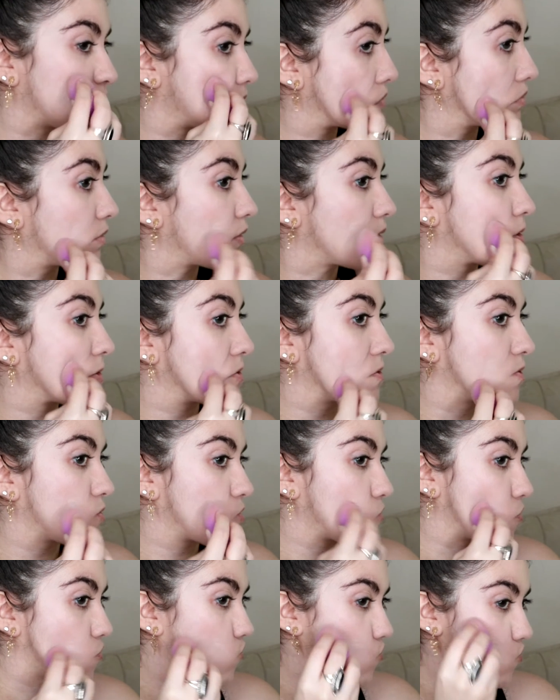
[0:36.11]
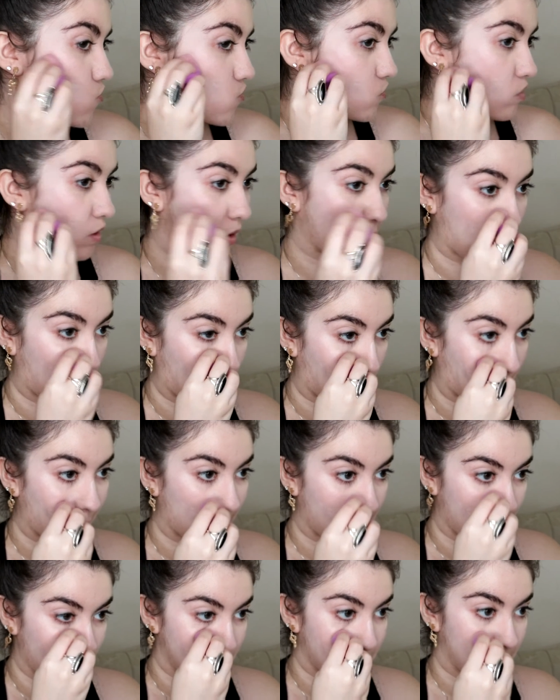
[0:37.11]
added a bit of white to blend
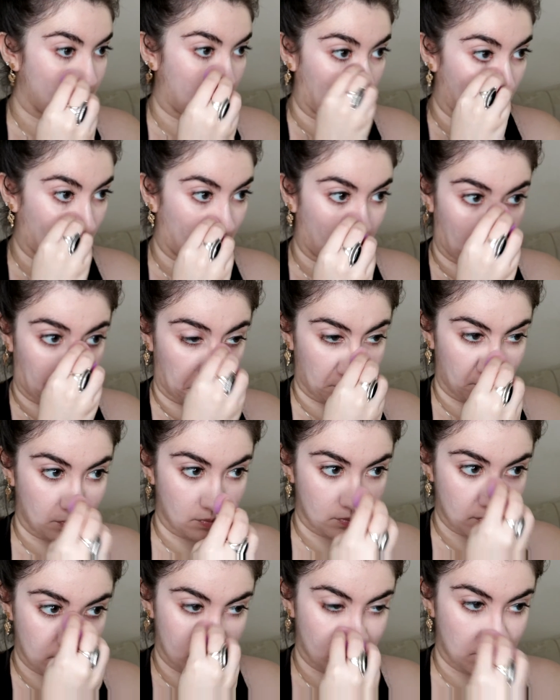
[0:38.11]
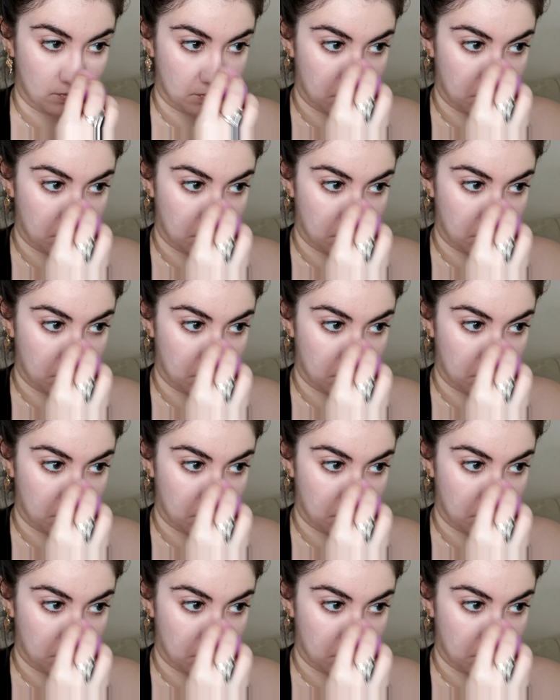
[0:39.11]
over my face and neck.